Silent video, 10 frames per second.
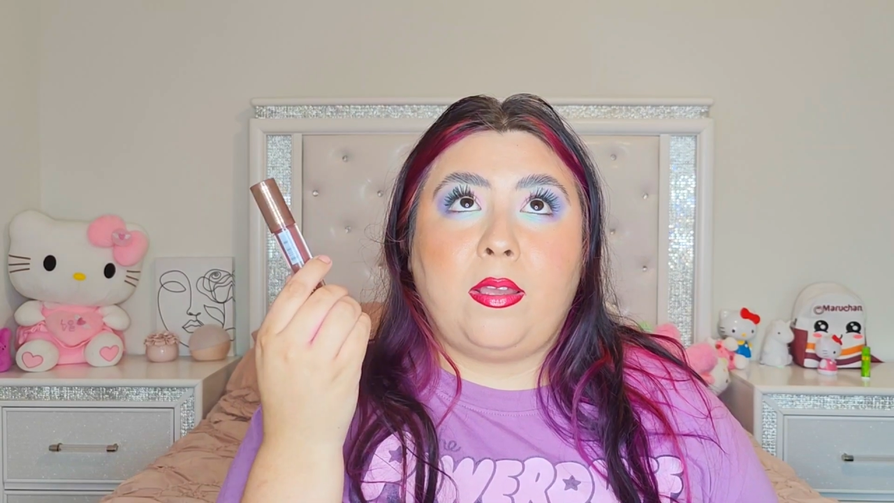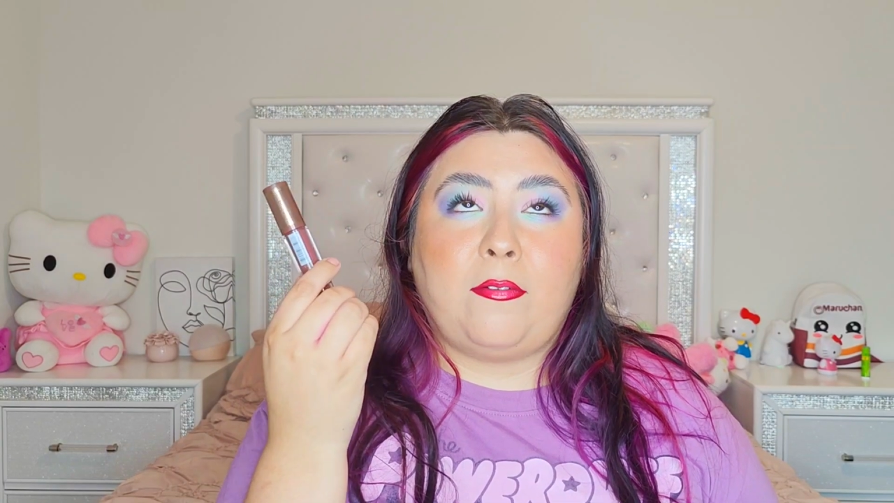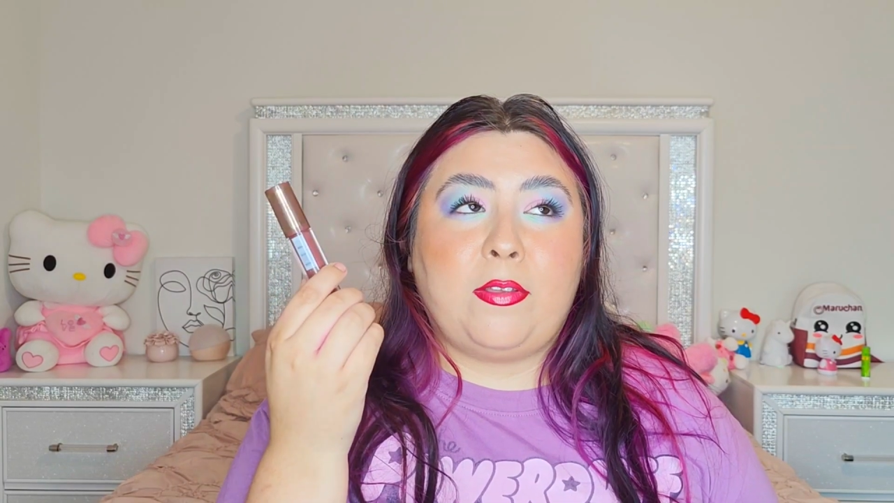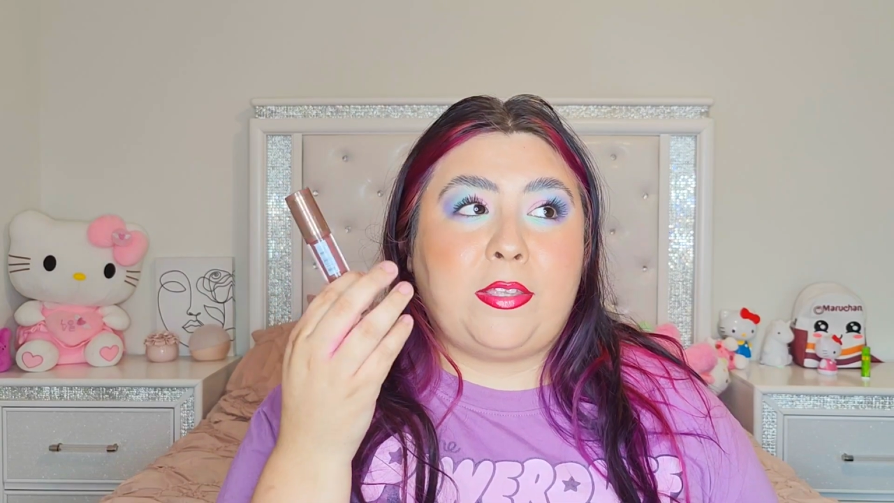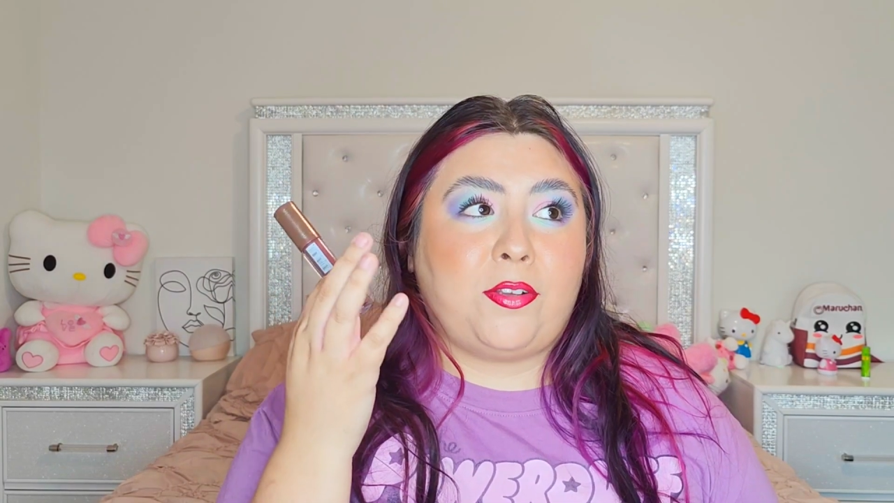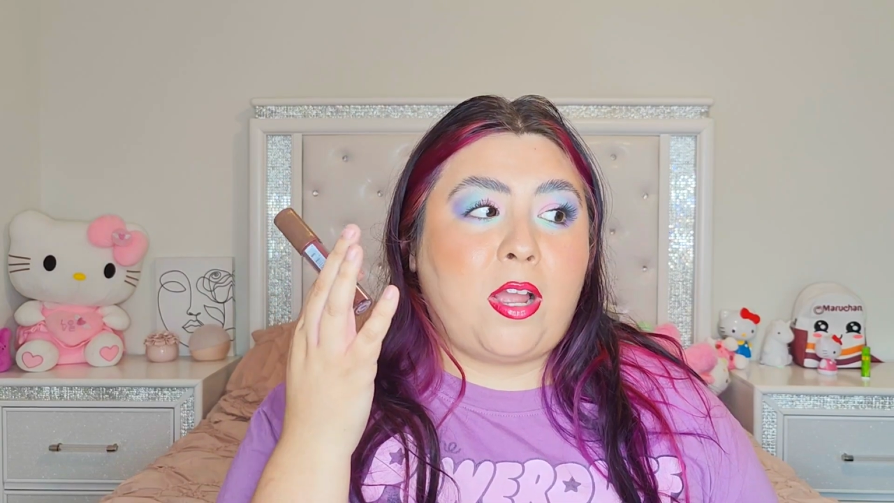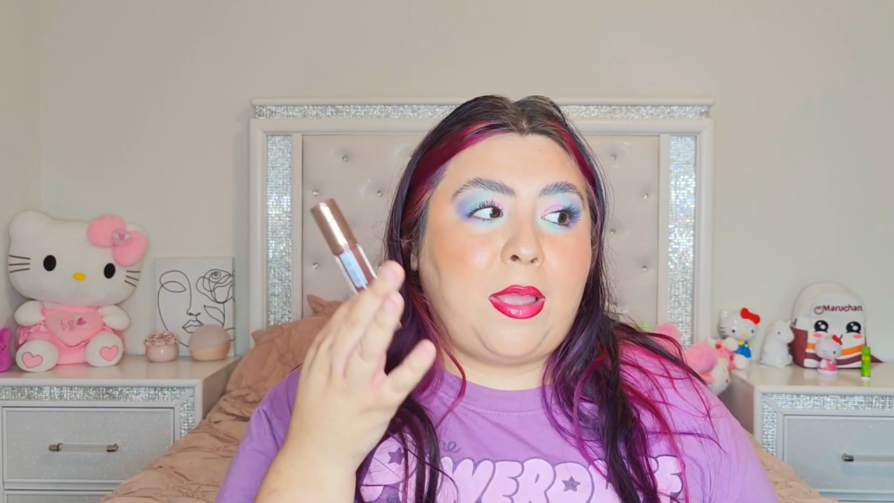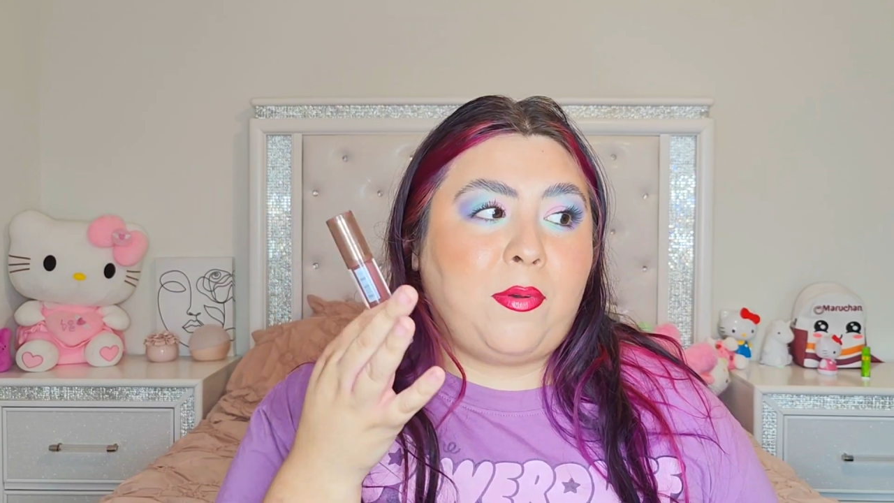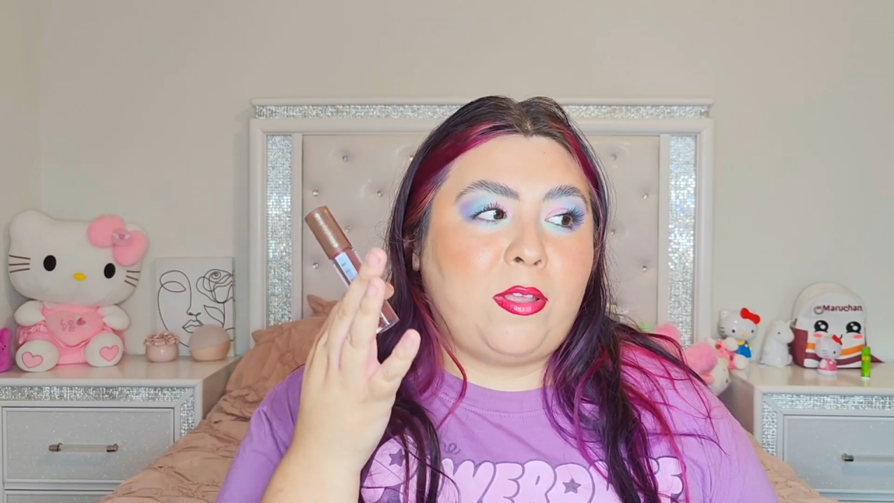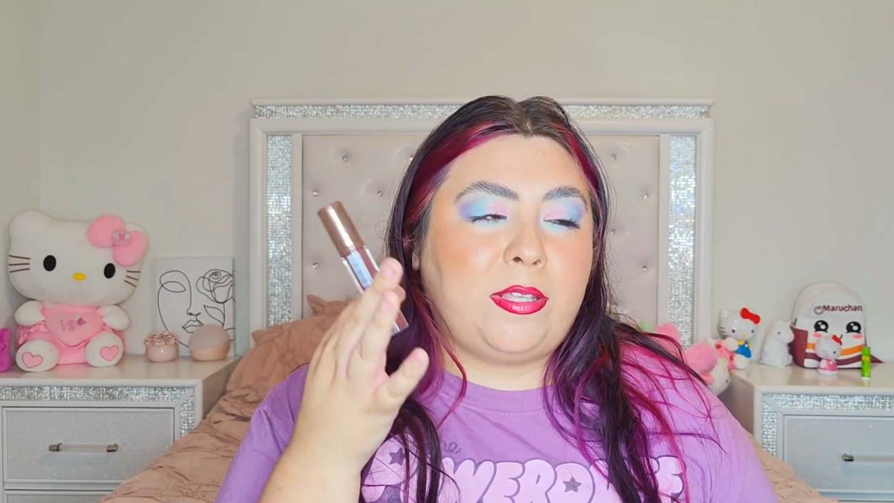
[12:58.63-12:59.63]
I feel like they're
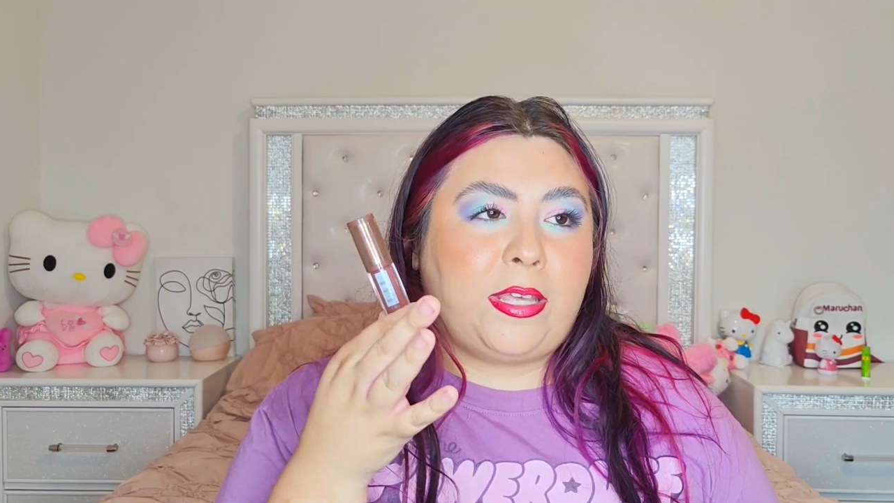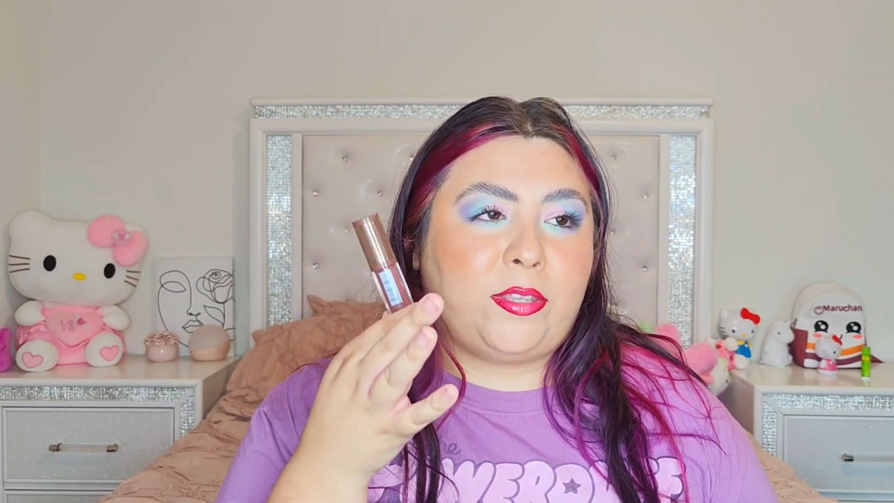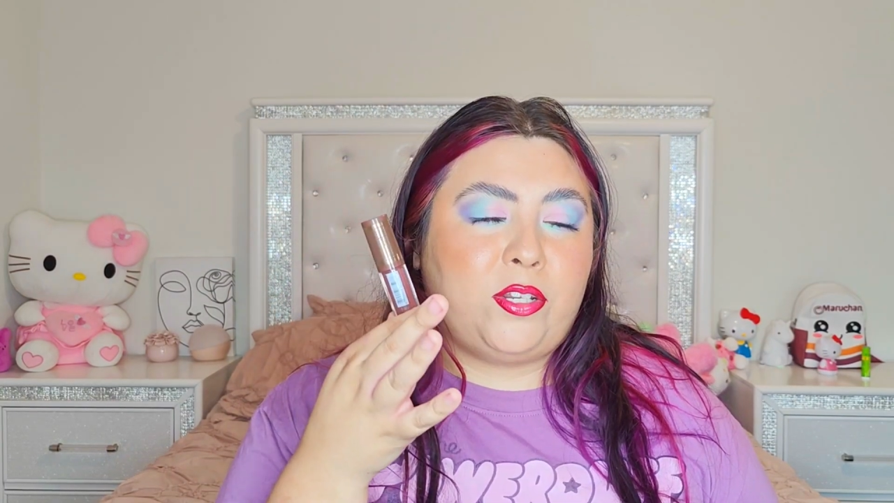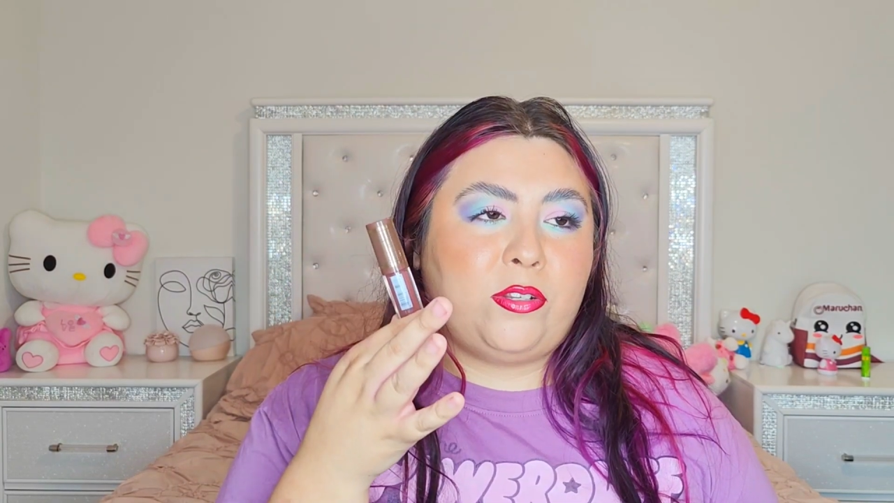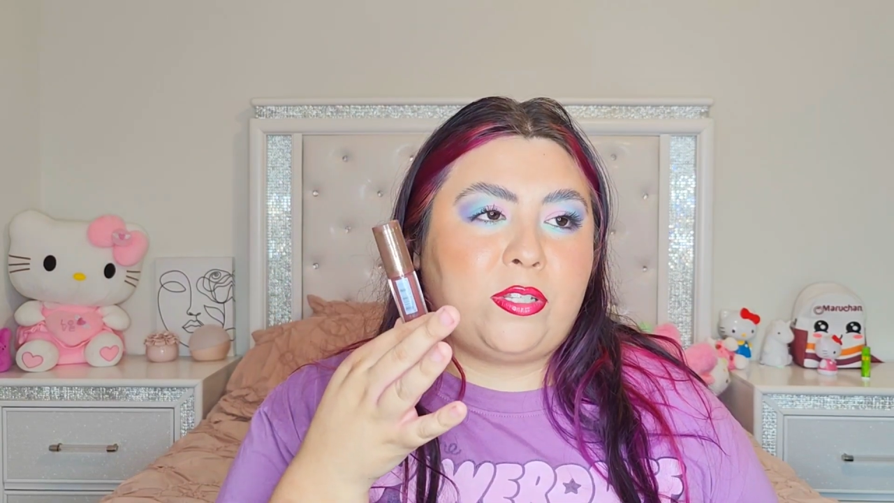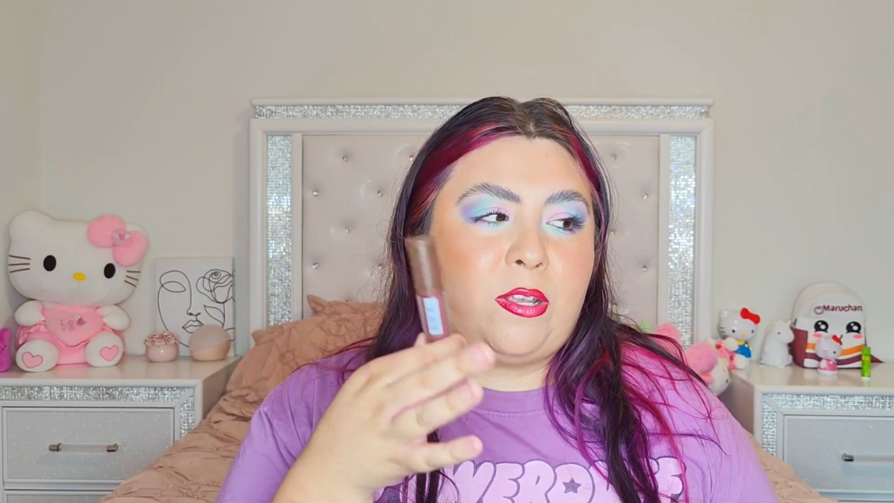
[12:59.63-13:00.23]
eyeballing like the new